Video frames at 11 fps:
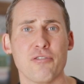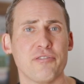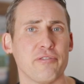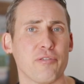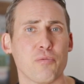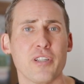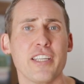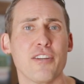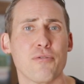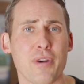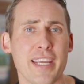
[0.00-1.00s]
So it's a really
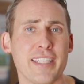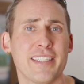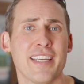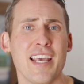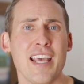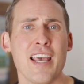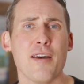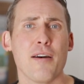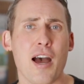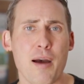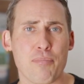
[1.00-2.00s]
great
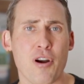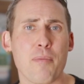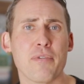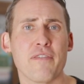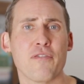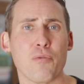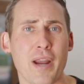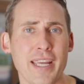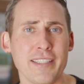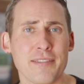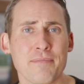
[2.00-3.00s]
property for
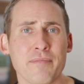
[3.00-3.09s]
rent.